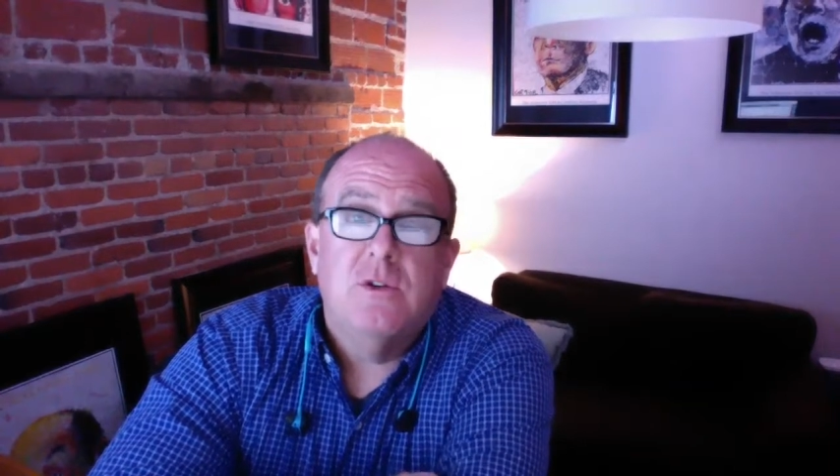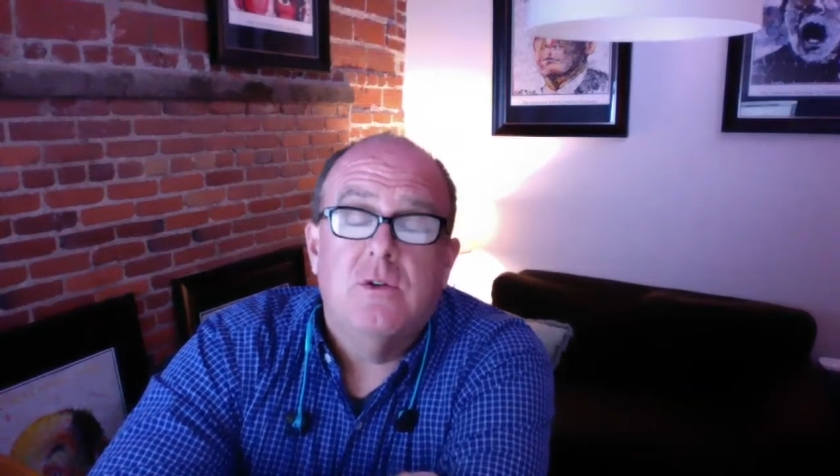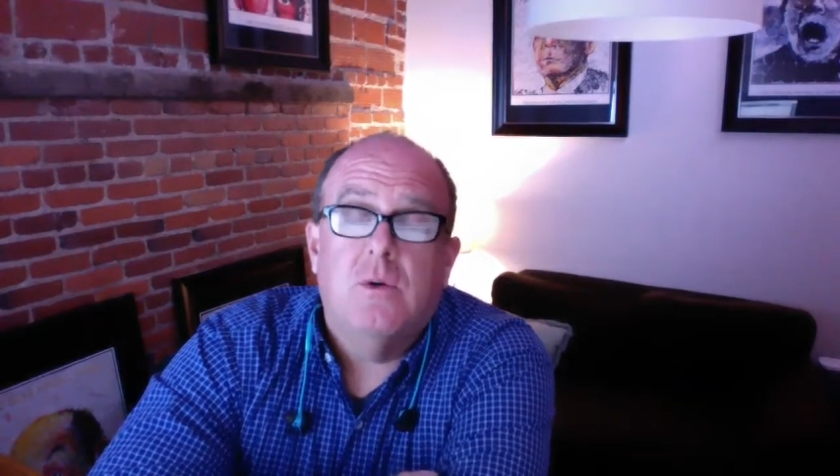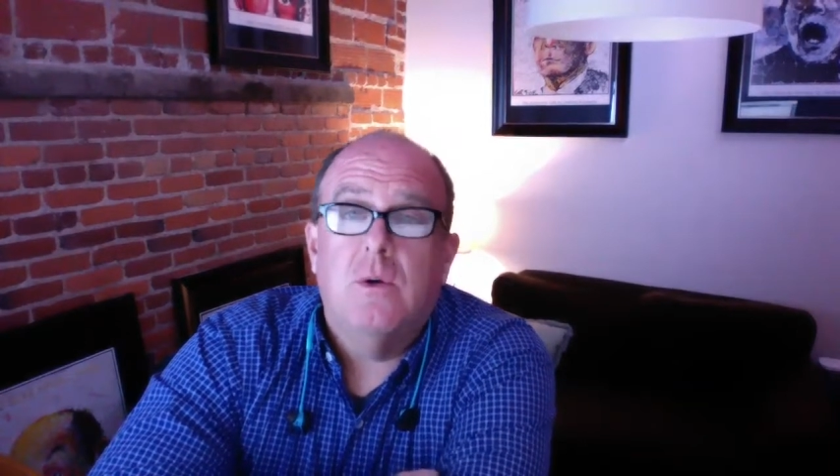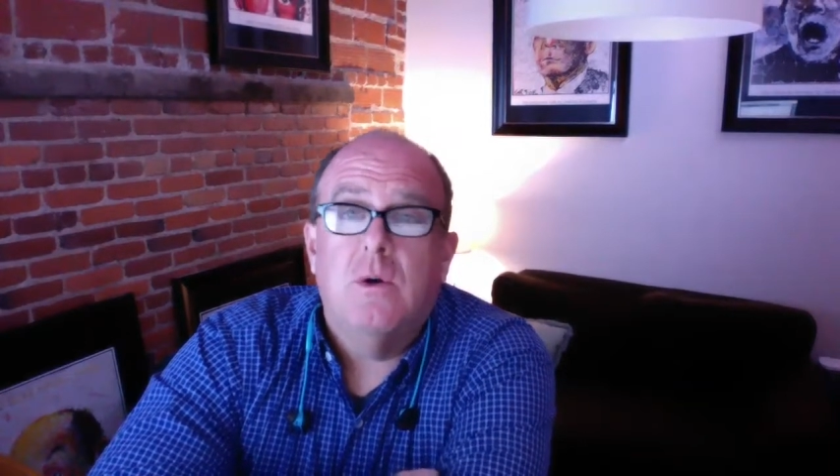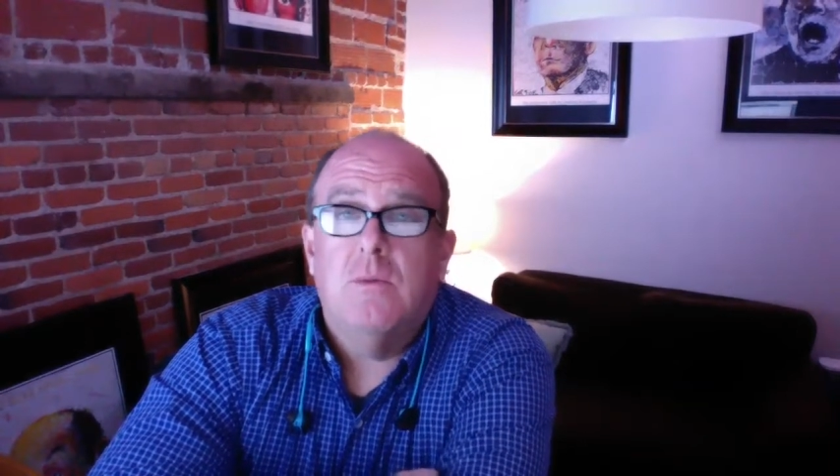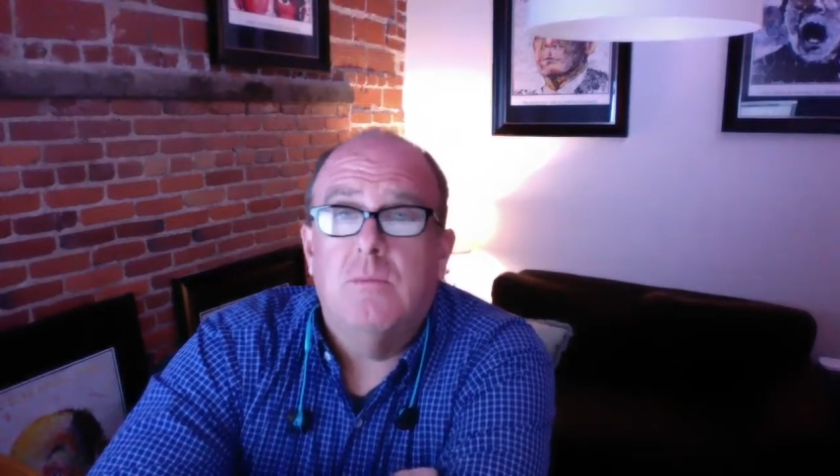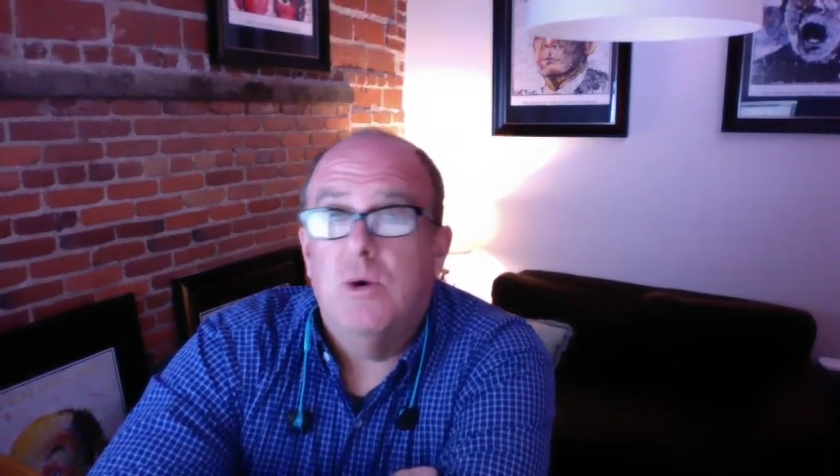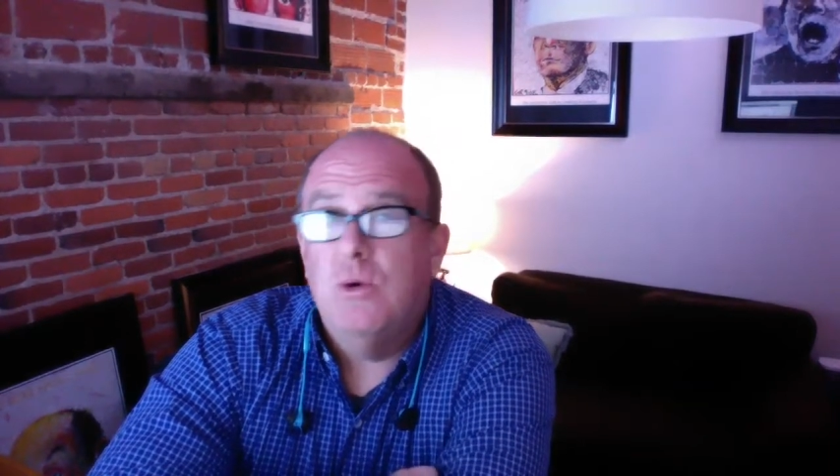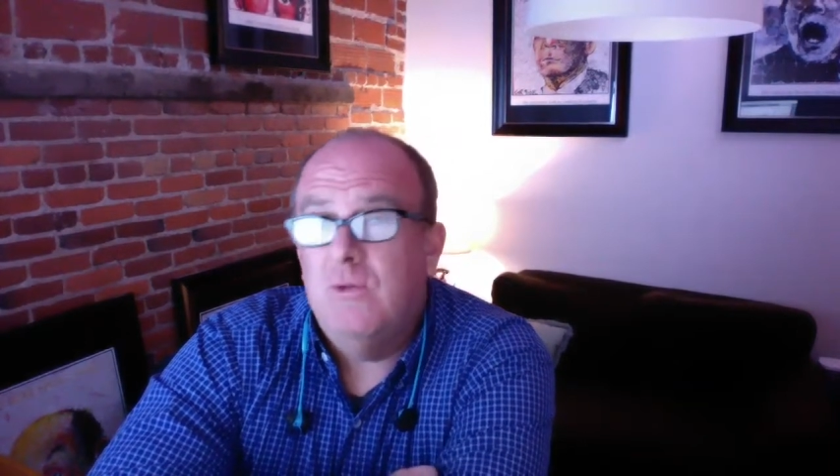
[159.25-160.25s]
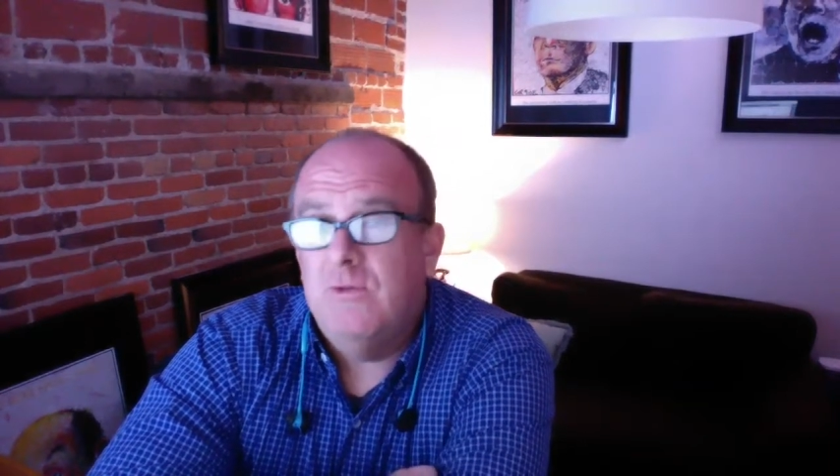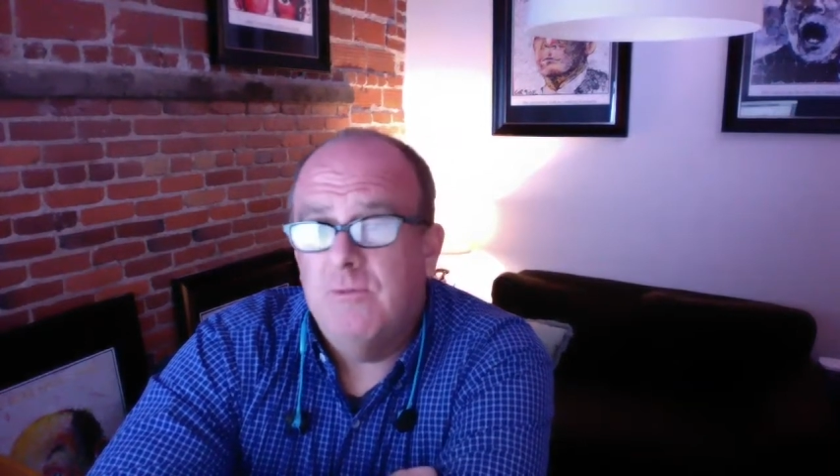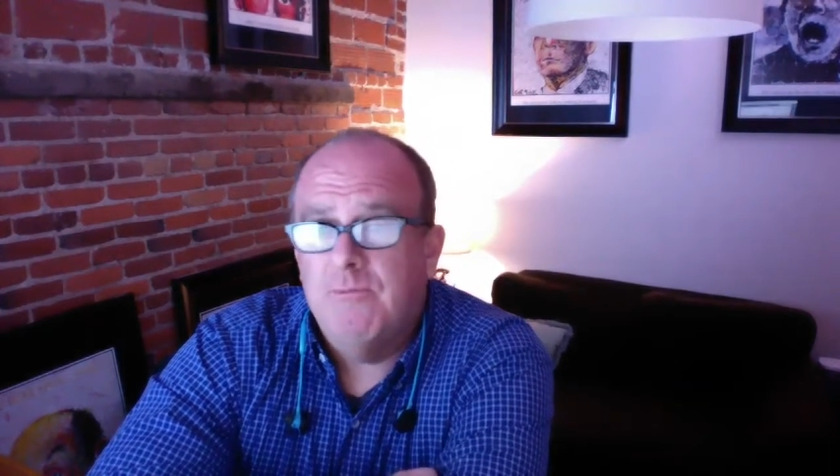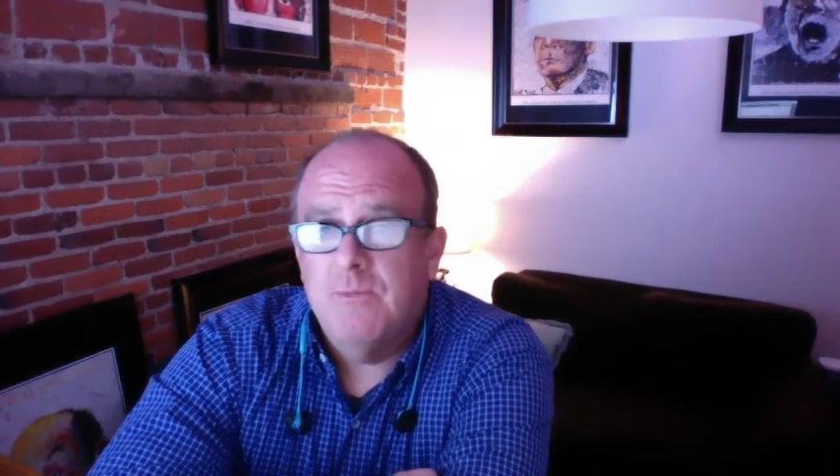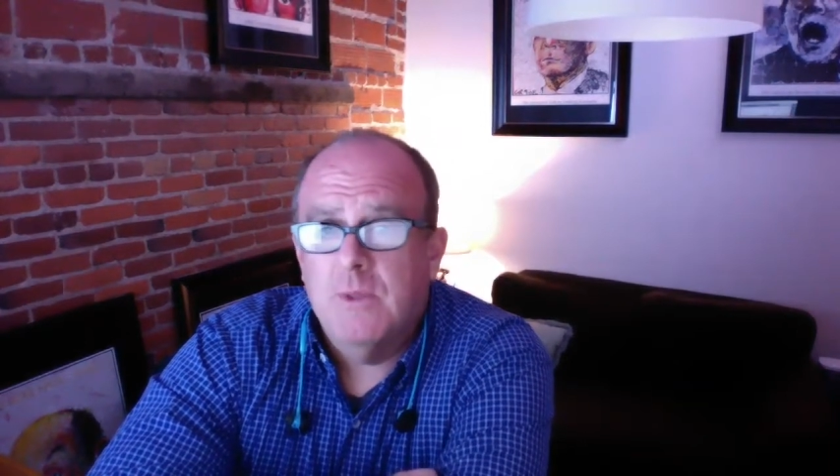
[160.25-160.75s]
or move?